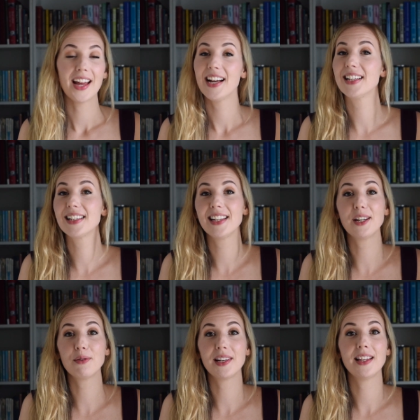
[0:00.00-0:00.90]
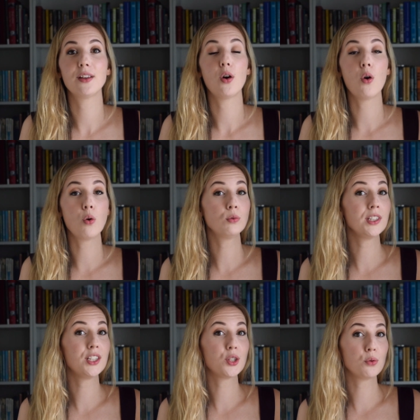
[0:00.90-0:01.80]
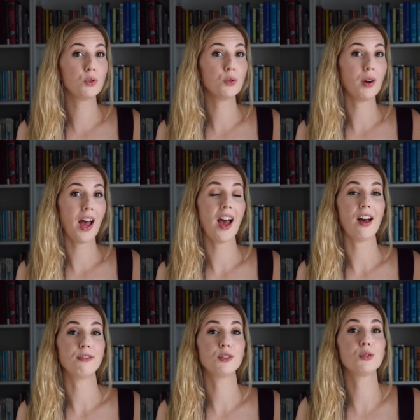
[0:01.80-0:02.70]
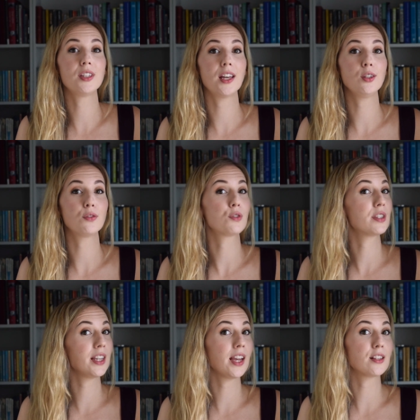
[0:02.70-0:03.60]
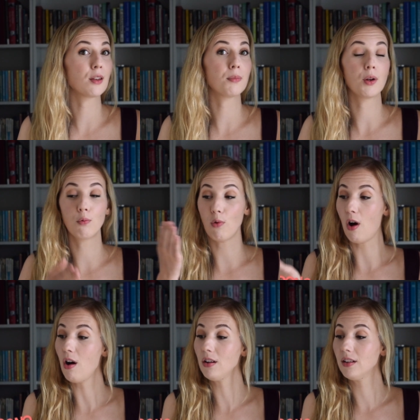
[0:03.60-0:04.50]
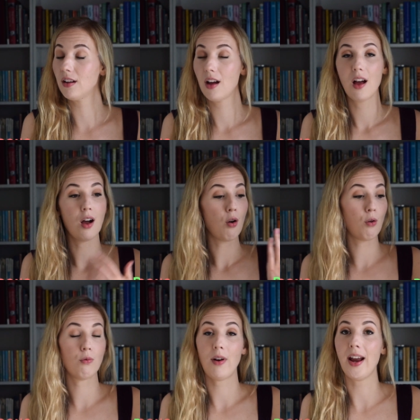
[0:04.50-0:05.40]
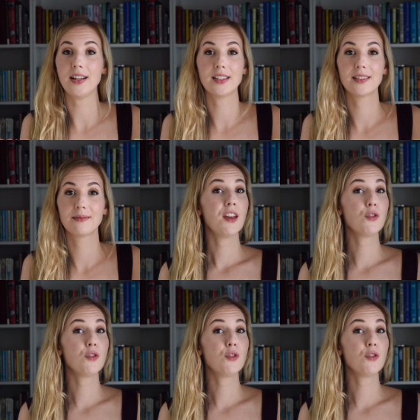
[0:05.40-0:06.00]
It is literally the only tool you have to tell you if you're singing something wrong or right. If